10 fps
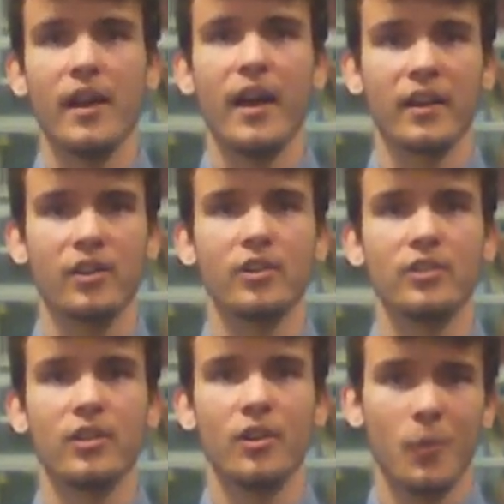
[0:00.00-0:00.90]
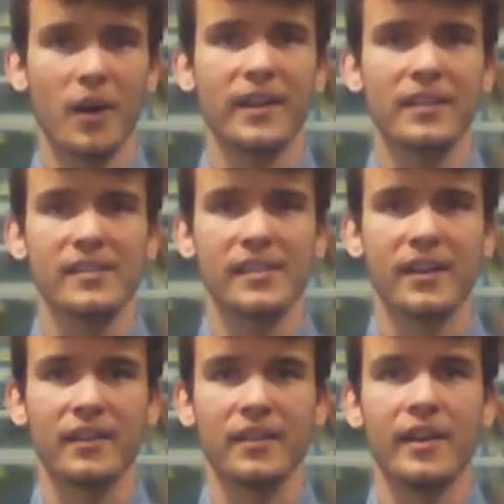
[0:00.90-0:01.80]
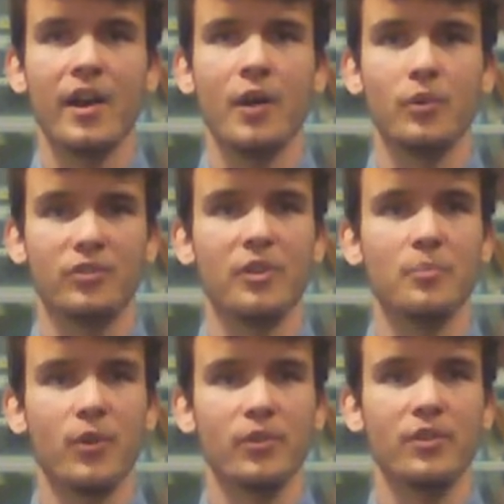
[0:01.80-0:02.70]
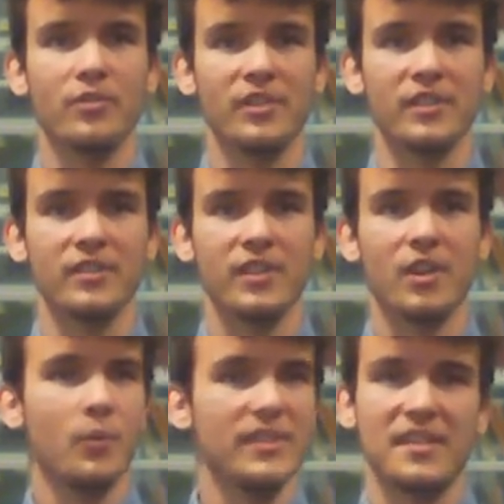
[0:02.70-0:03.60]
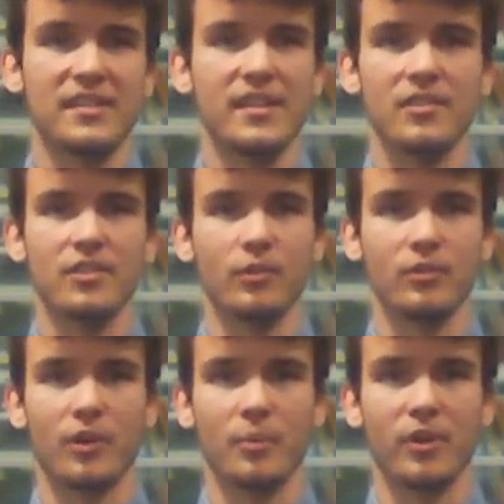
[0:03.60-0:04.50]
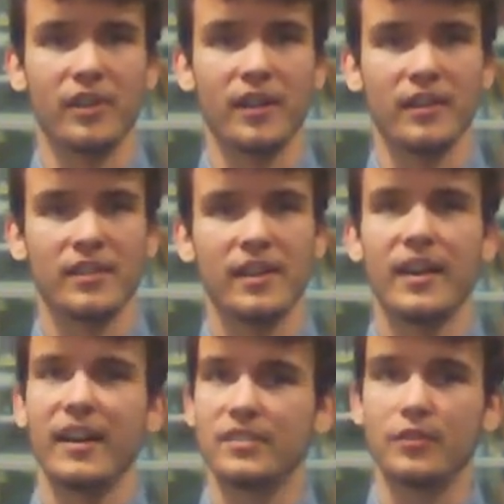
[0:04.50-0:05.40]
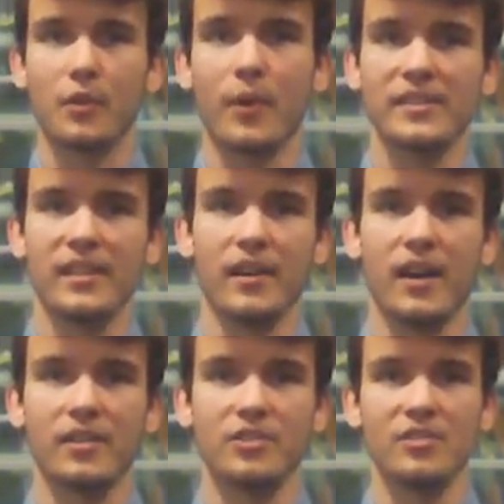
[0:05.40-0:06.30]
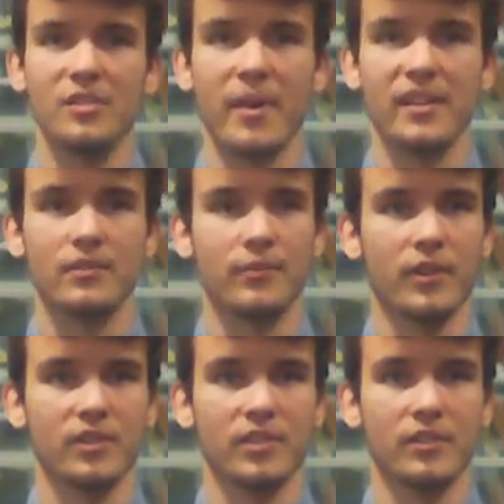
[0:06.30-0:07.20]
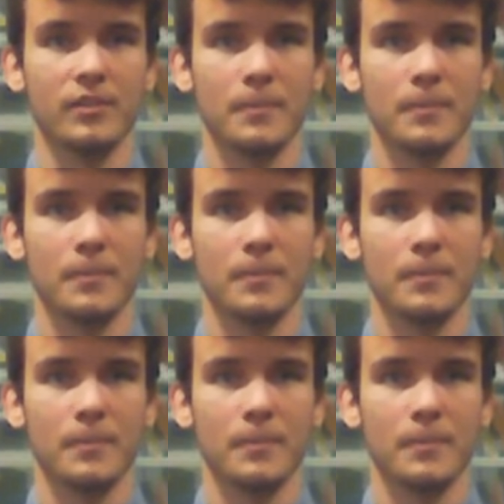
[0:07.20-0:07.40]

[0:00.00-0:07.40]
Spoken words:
A good working design will draw in more users, which is essential to our product, as it requires a large user base to function.